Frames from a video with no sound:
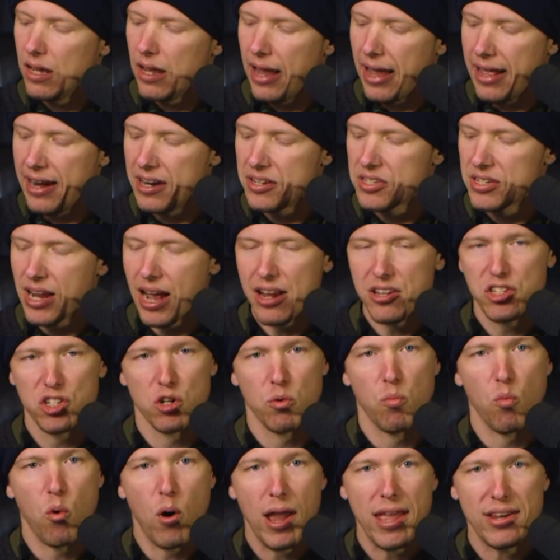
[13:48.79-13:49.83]
it's got
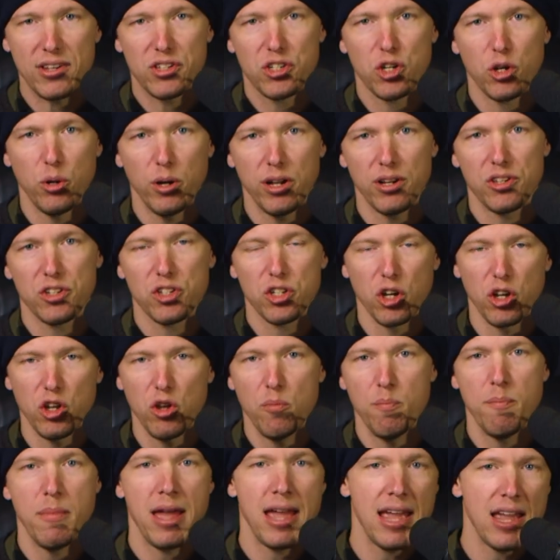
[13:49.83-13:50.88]
some weight to it, so
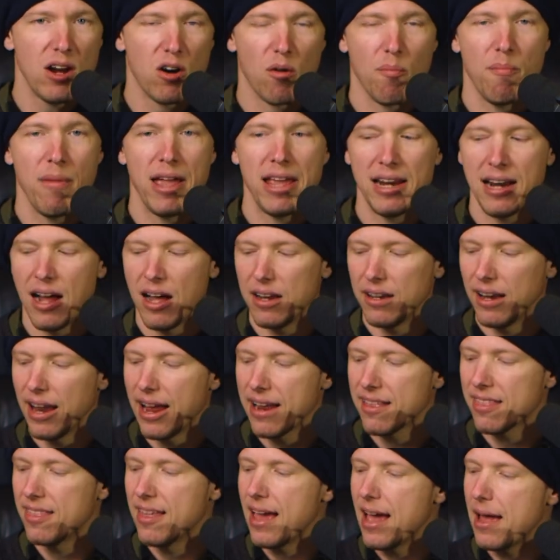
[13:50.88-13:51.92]
you may or may not
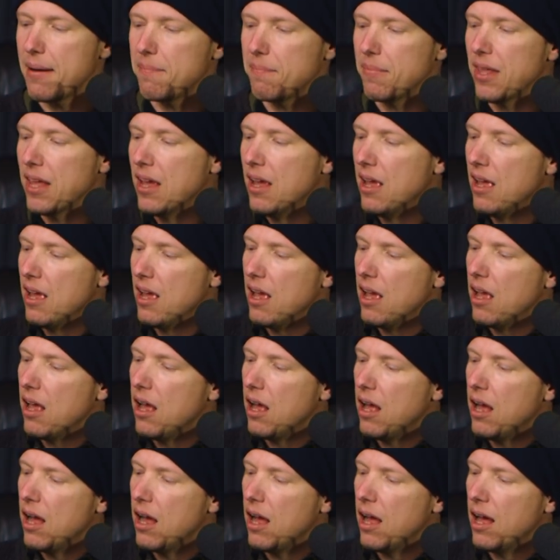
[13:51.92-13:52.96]
like that.
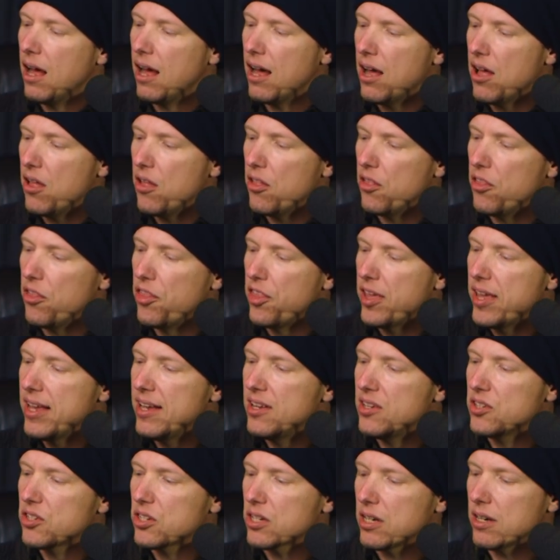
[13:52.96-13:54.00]

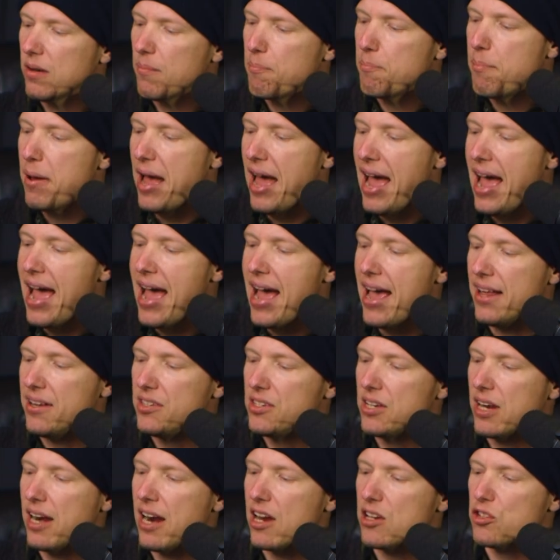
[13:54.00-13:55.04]
These
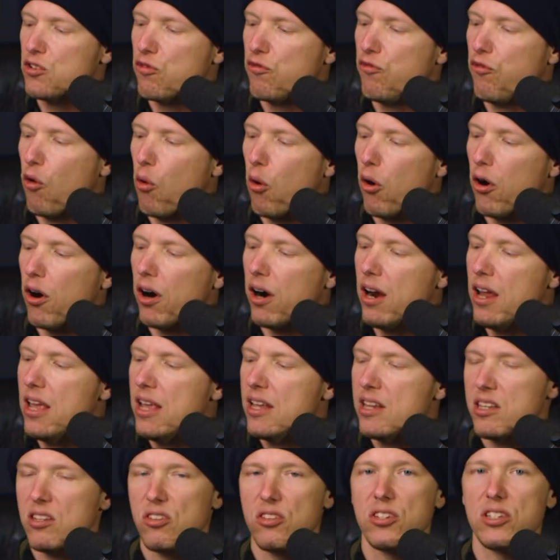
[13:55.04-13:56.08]
pads, it has 4
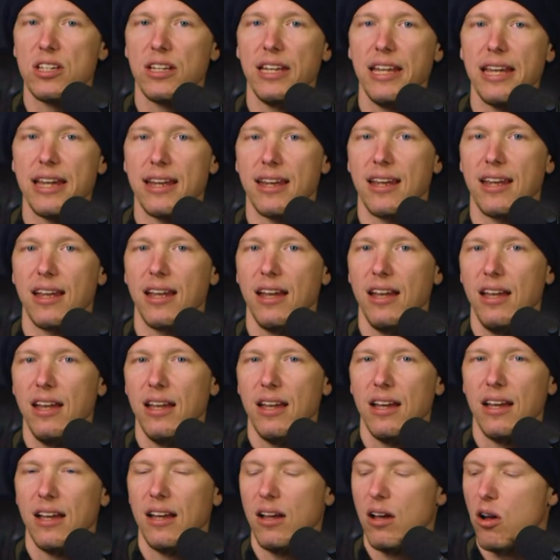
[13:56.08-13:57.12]
slick,
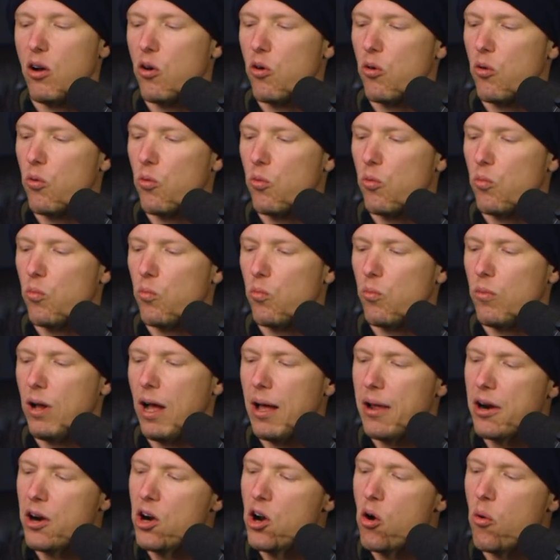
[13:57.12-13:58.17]

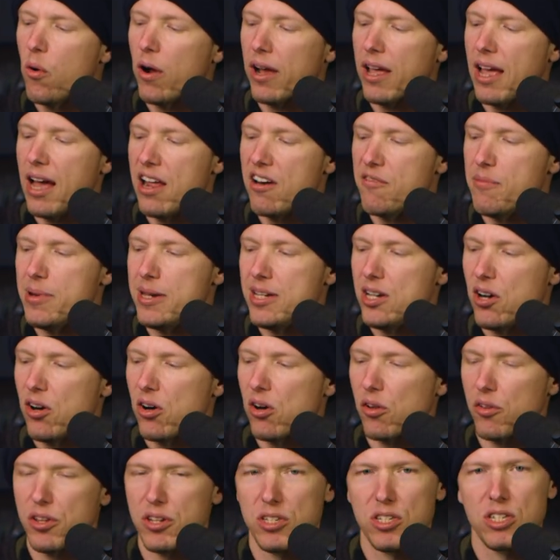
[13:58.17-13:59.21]
I don't know what kind of
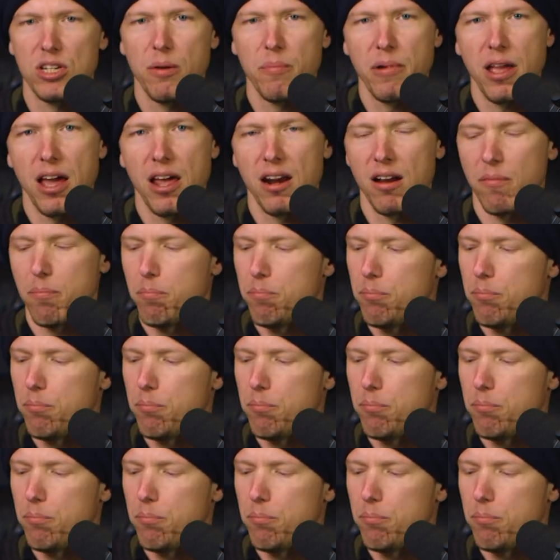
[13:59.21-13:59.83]
material this is, some kind of